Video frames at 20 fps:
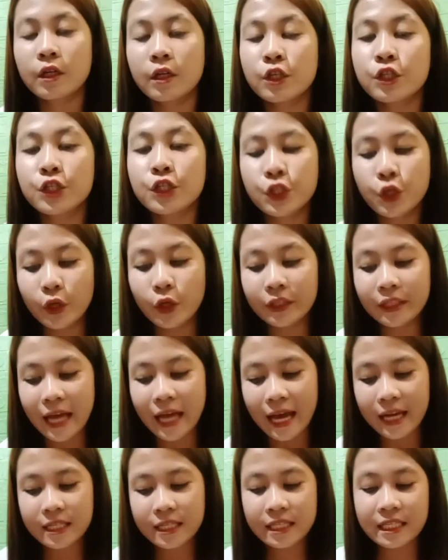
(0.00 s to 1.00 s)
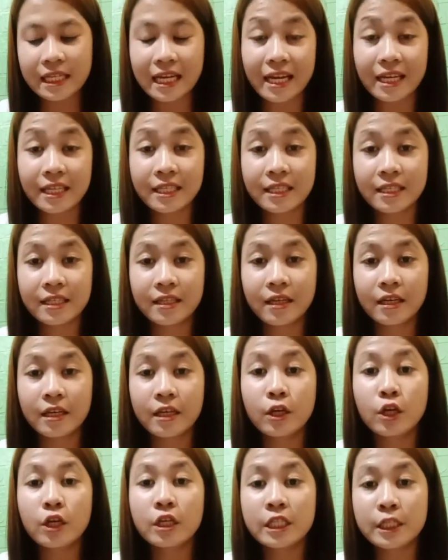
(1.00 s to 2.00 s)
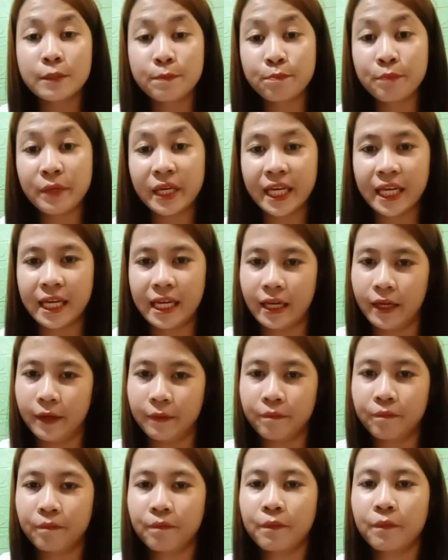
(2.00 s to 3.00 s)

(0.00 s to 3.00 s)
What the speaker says: So next is speaking.